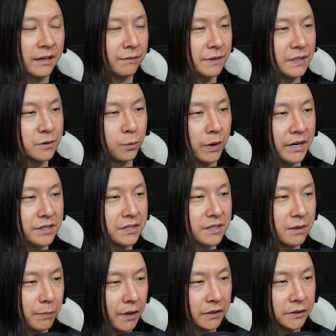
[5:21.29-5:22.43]
if this wastes
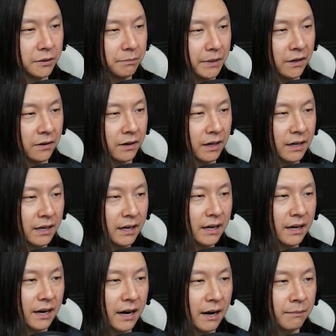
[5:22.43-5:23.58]
a bunch of milk,
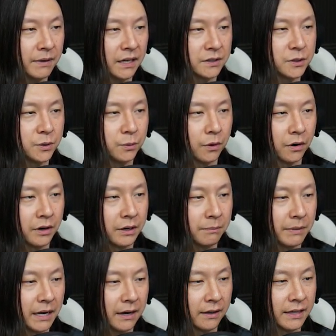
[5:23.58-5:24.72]
I'm not too worried
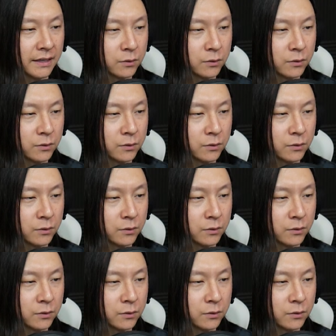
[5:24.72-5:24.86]
about it.